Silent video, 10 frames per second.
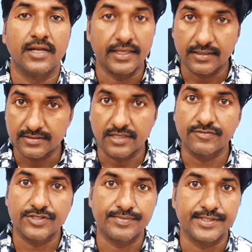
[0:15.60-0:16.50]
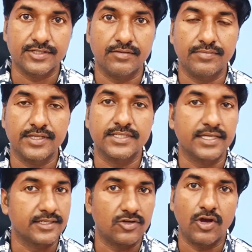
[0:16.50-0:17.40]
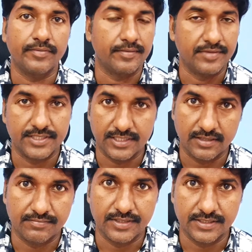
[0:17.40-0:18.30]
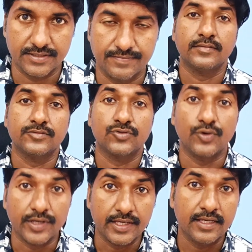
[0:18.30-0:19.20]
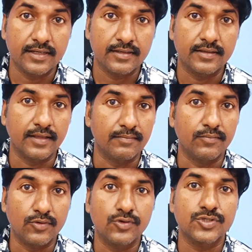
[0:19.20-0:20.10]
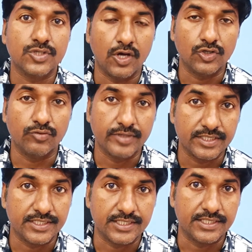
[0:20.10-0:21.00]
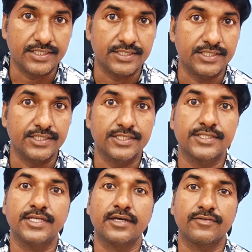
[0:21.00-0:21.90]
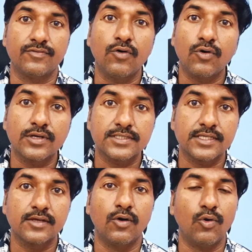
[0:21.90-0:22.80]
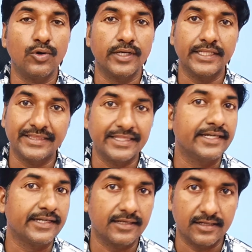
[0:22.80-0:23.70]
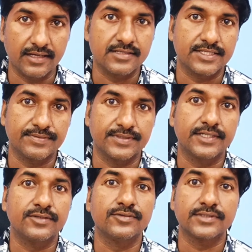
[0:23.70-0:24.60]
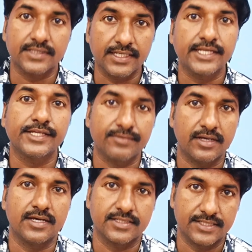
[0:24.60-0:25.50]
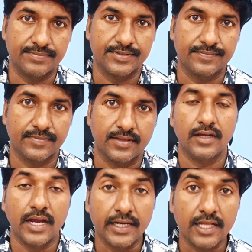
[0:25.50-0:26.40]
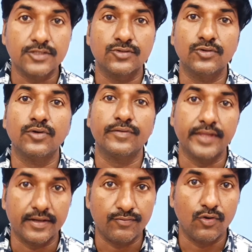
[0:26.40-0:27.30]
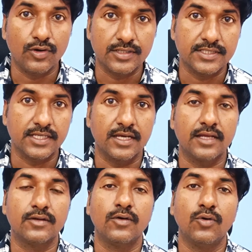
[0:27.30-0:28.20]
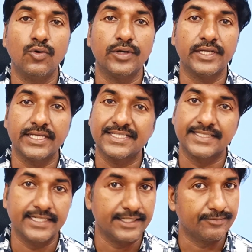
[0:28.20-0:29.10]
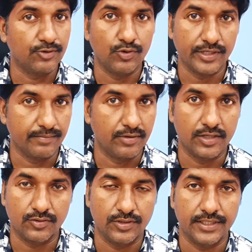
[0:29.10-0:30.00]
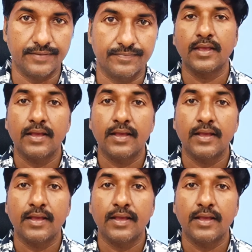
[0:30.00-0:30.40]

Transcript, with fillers: like a service-based companies and top MNC companies. So here the most automation test engineers, they are focusing only theoretical concepts, that too Selenium concepts, and also they are focusing on only Selenium coding part only.